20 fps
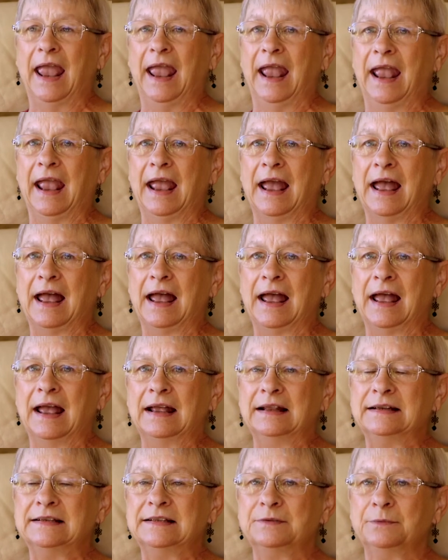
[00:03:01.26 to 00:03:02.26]

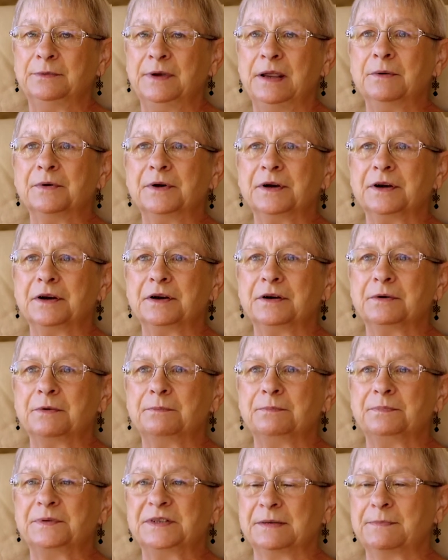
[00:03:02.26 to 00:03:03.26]
and we were
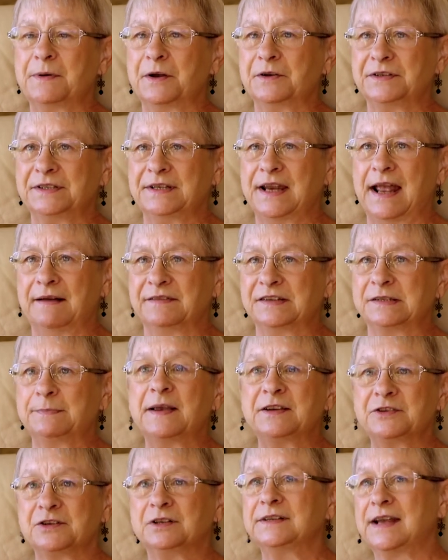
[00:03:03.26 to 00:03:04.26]
supposed to have
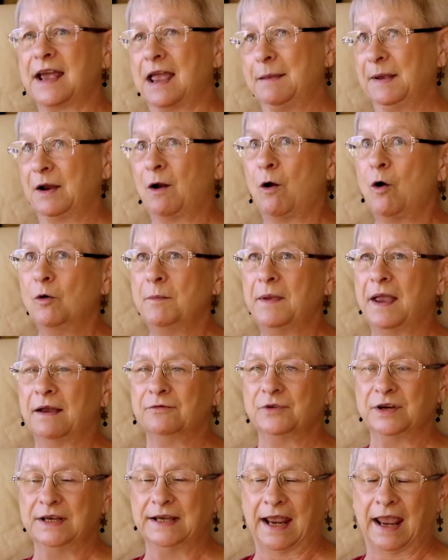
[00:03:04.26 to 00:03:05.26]
special time at home
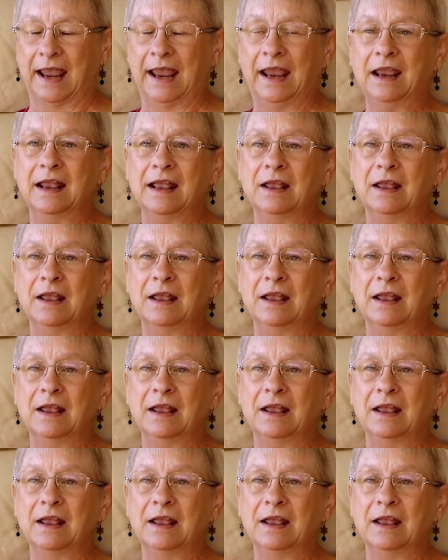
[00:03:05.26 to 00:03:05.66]
every day.